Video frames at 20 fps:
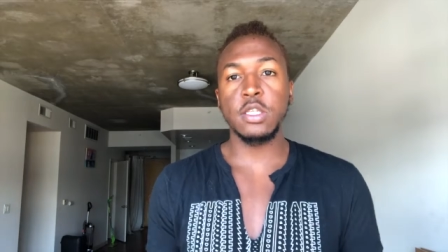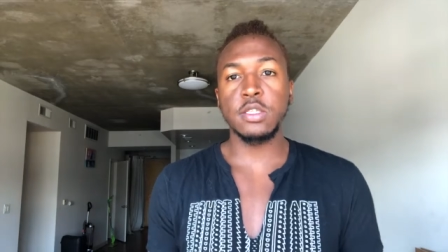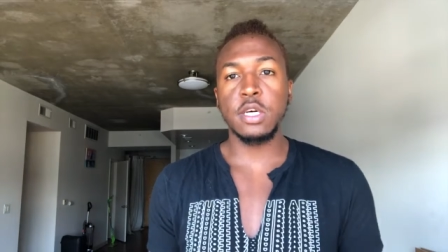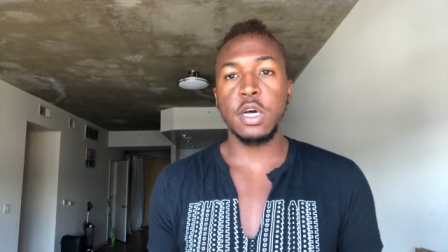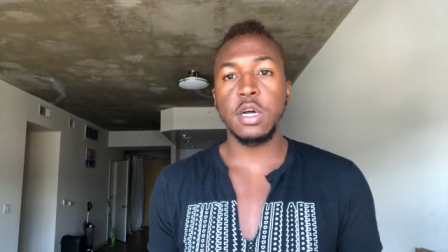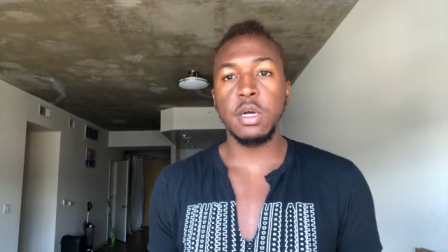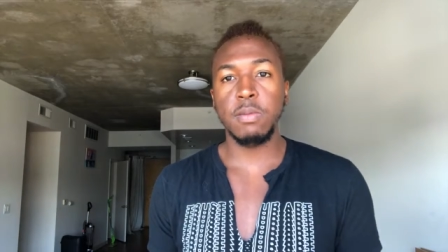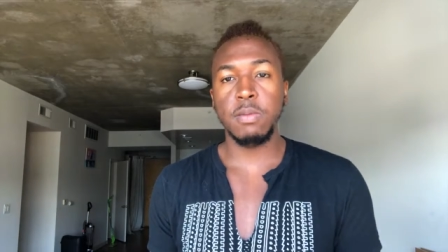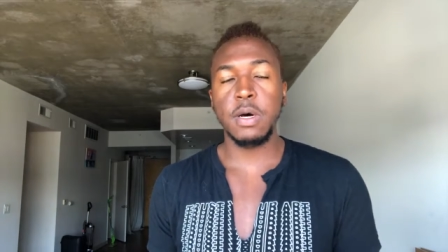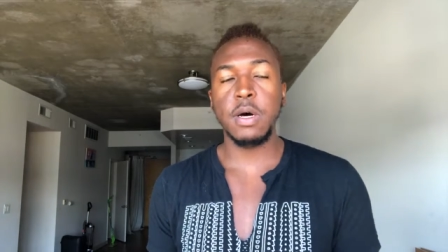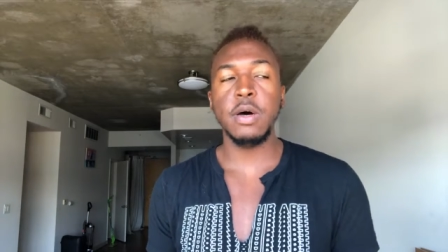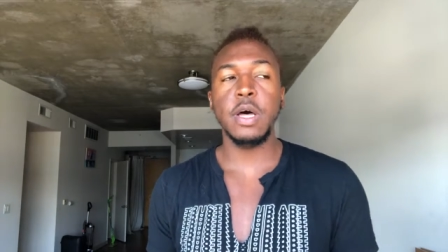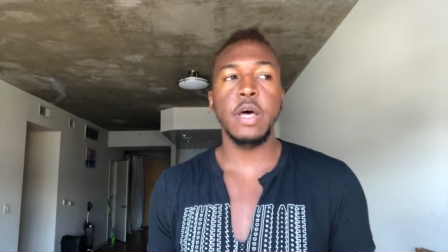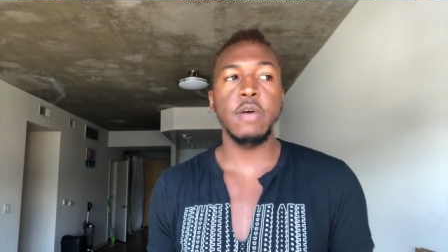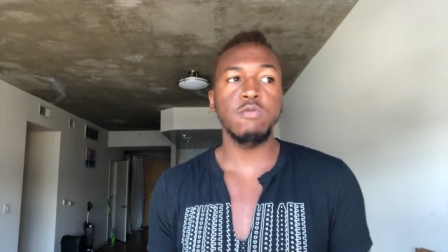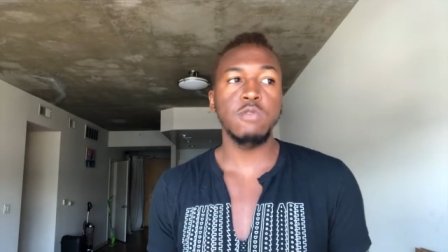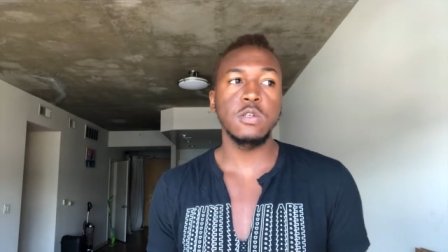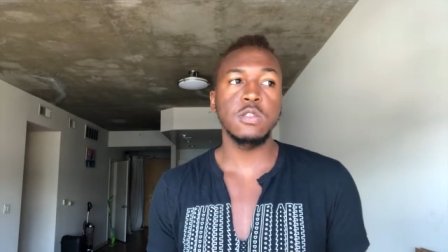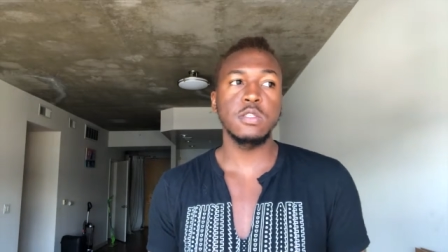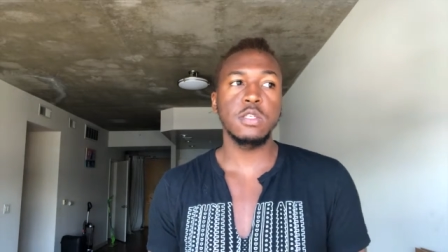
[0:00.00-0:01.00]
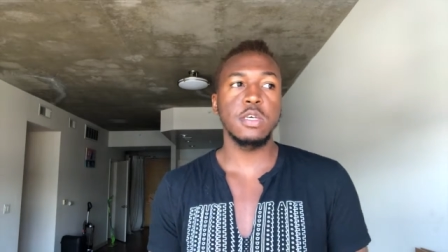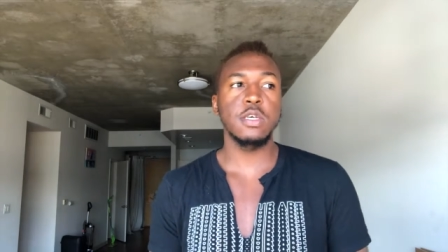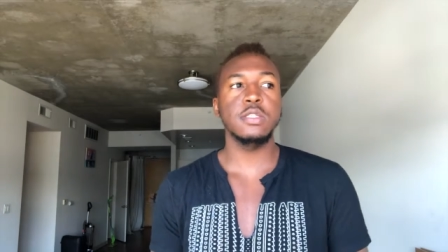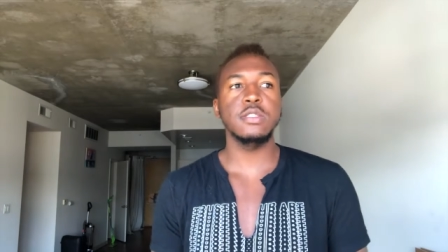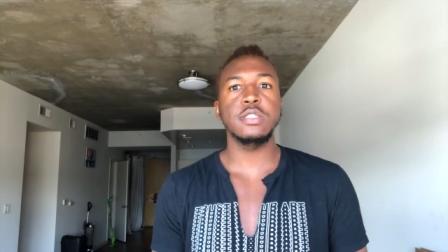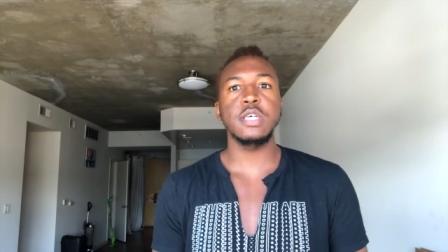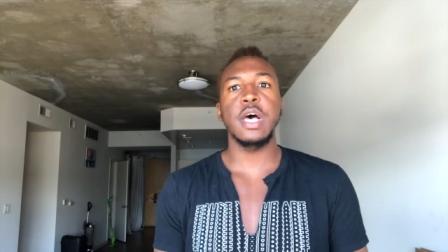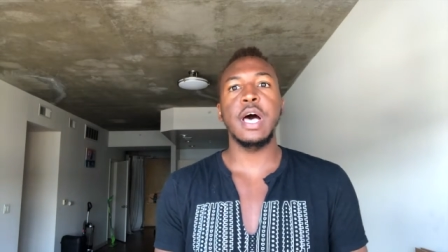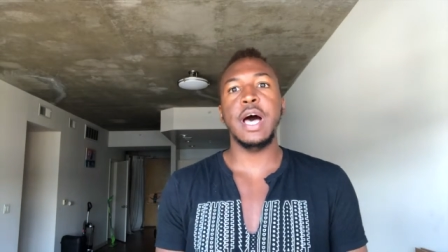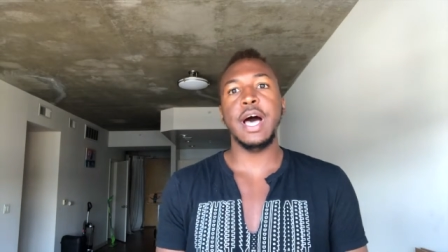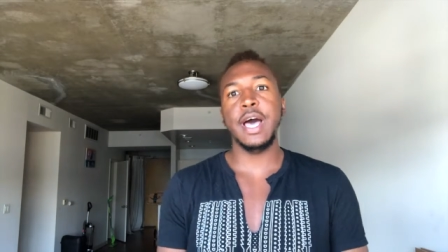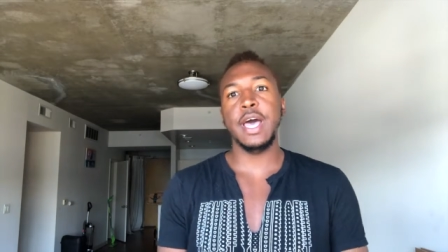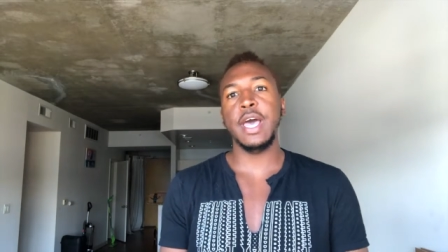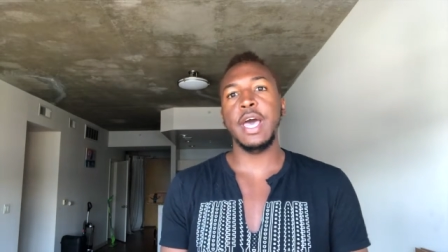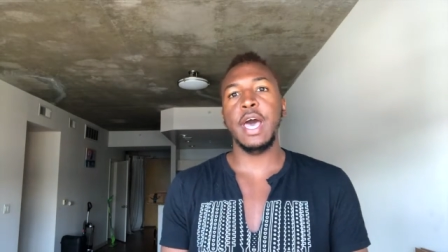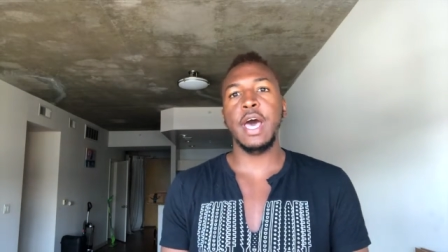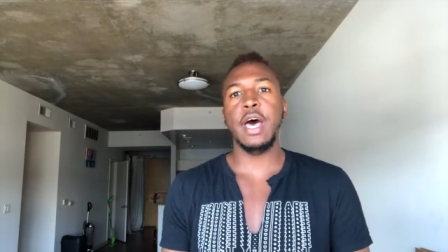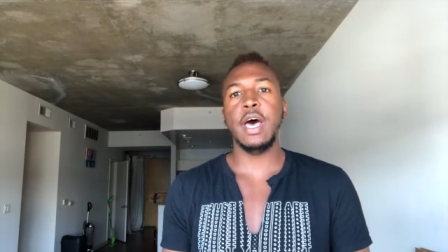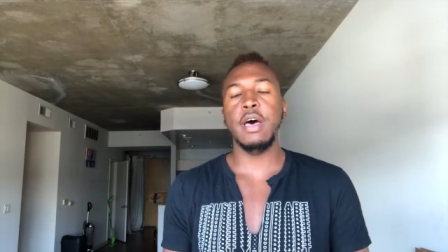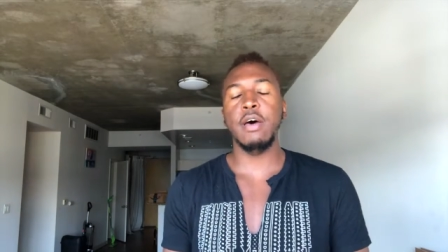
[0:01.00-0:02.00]
to talk about ever since I
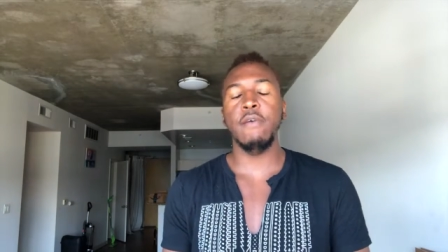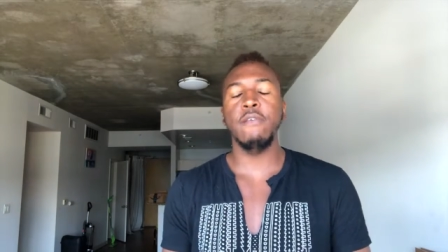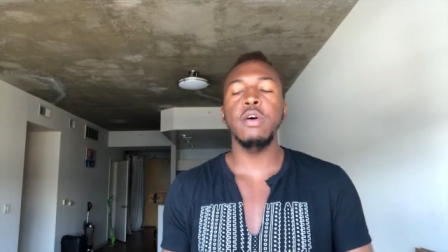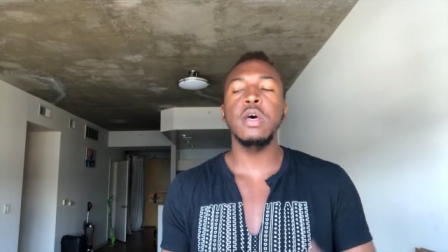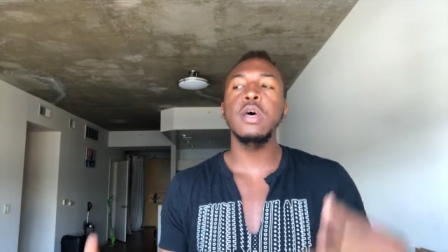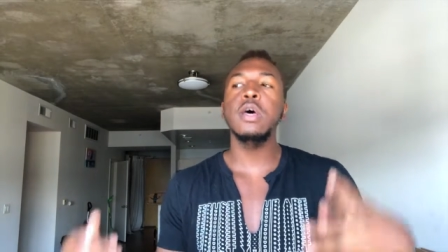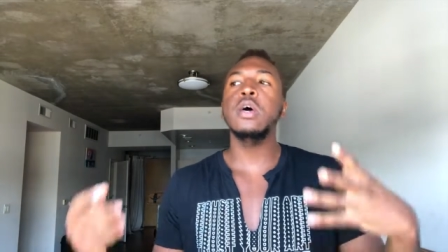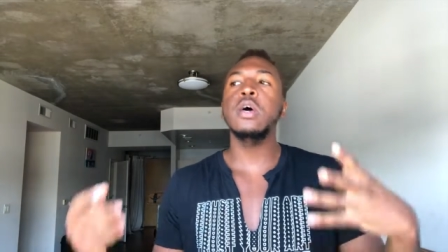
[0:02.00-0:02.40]
have